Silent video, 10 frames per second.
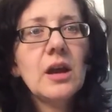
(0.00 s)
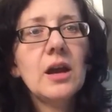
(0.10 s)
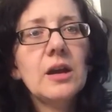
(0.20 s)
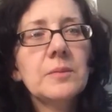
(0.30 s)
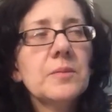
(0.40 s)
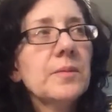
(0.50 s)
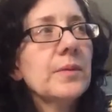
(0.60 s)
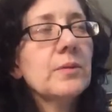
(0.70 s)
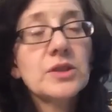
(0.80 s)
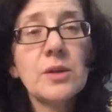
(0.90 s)
um,
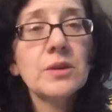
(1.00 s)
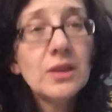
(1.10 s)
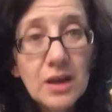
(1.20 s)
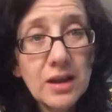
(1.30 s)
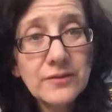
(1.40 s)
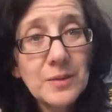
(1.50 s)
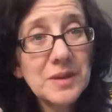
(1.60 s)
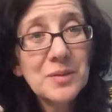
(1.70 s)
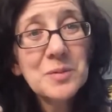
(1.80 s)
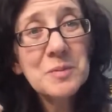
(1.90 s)
which I would love. I mean,
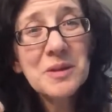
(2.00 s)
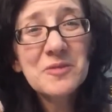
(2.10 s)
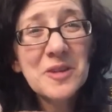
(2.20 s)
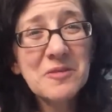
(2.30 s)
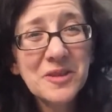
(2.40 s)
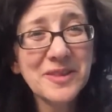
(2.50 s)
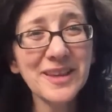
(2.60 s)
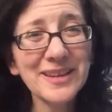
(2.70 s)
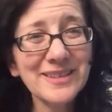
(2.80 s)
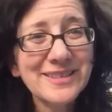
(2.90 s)
that would be my favorite
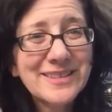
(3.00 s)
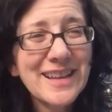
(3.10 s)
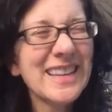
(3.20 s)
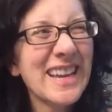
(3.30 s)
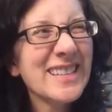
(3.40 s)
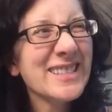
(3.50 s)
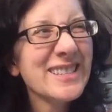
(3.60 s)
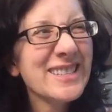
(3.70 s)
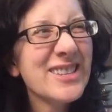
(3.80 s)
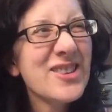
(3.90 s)
thing, I guess.
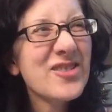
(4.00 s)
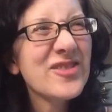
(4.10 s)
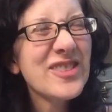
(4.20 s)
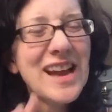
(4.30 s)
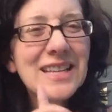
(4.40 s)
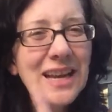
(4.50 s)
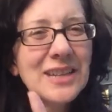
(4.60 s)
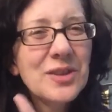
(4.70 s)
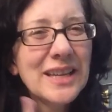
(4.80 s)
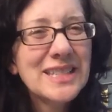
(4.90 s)
No, I, I
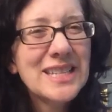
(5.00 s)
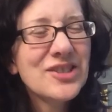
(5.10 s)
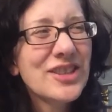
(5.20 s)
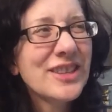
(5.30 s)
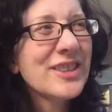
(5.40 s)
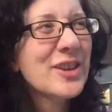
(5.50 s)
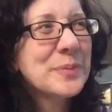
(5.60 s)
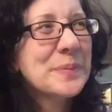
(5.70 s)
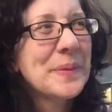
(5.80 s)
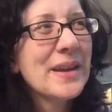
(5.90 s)
do like teaching though.
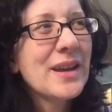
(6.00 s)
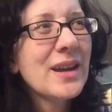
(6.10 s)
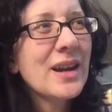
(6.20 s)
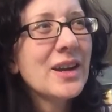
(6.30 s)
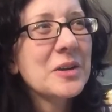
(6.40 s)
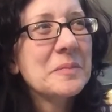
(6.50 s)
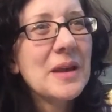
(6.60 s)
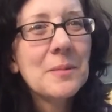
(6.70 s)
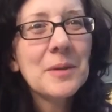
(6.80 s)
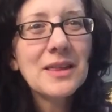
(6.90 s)
Um,
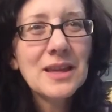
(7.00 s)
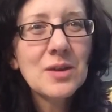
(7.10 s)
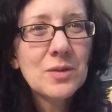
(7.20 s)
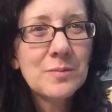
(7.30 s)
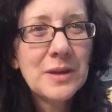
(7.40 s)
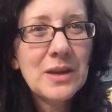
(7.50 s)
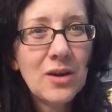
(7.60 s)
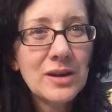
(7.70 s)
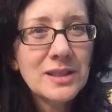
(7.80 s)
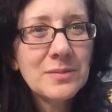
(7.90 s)
but I think it would be
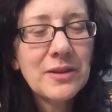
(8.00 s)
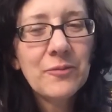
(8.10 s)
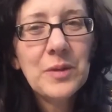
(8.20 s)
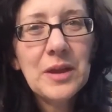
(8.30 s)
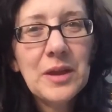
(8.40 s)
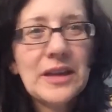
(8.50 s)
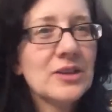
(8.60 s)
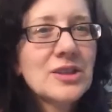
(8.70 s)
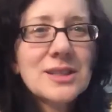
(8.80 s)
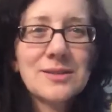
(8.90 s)
awesome if, if I
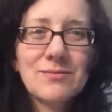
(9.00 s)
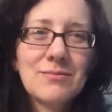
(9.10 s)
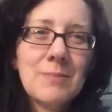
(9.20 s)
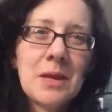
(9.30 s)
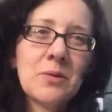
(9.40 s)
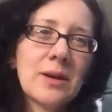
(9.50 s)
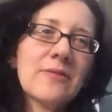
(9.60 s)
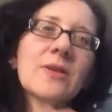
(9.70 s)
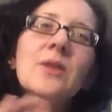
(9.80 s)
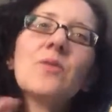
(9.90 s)
could just make
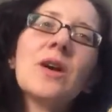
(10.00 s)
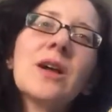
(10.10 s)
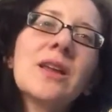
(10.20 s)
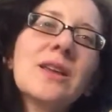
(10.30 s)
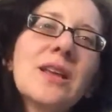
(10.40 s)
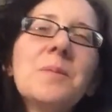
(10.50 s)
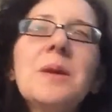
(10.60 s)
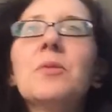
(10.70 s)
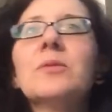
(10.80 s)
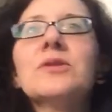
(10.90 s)
whatever I wanted and
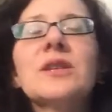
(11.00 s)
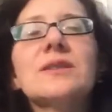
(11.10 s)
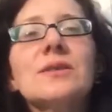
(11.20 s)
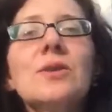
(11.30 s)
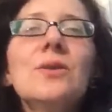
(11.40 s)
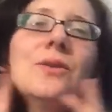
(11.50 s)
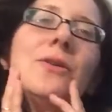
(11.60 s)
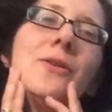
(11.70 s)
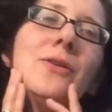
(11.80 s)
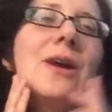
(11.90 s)
people would just,
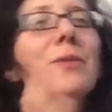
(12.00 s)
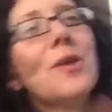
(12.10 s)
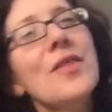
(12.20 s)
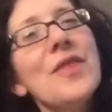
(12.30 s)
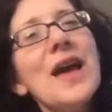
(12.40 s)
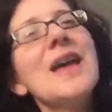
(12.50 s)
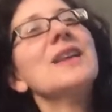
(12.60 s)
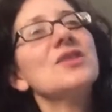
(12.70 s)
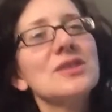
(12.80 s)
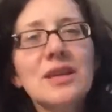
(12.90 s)
oh, I want that.
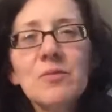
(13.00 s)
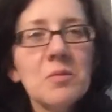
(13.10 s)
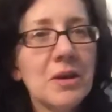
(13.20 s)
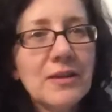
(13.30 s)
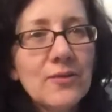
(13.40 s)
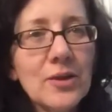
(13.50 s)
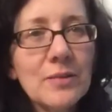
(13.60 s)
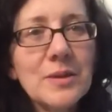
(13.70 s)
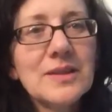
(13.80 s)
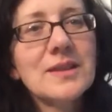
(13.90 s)
And just give me money for
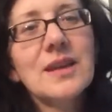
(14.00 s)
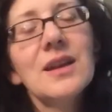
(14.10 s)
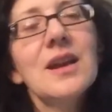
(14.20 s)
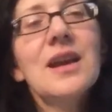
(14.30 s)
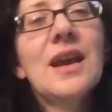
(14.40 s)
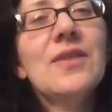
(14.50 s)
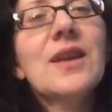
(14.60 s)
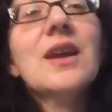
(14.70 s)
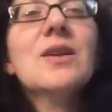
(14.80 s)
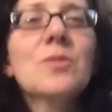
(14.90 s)
it because that, and
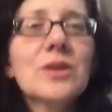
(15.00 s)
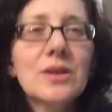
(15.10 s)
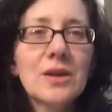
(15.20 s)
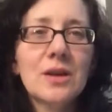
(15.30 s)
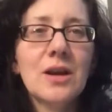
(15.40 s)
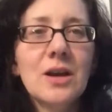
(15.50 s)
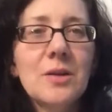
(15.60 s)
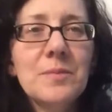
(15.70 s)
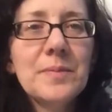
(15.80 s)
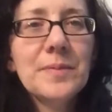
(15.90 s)
then I would,
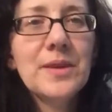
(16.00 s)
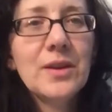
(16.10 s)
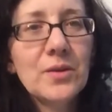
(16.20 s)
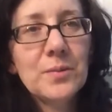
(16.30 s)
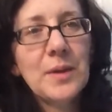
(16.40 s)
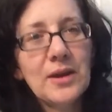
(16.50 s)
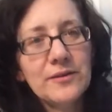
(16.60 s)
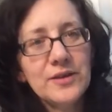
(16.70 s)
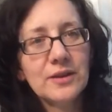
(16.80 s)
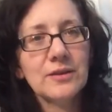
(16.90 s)
um, you know, pay
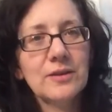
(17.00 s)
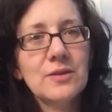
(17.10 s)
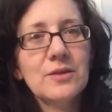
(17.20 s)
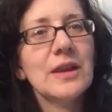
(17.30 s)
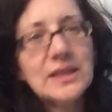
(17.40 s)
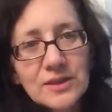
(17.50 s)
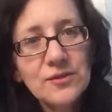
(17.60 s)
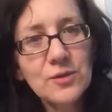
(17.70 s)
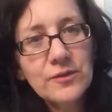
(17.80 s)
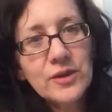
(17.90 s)
off the last
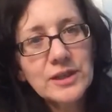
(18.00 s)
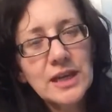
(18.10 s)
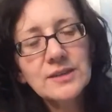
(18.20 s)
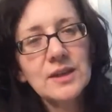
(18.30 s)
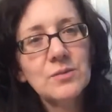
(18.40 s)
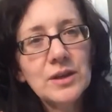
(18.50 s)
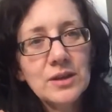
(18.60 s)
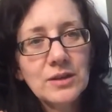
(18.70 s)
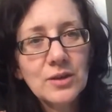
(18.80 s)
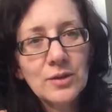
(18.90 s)
few of our debts and we
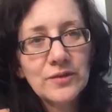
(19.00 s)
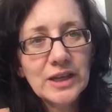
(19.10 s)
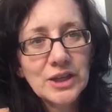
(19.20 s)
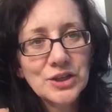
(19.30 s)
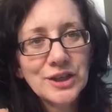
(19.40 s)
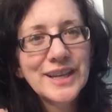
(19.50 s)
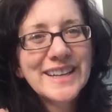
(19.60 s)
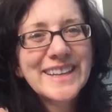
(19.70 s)
could go on vacation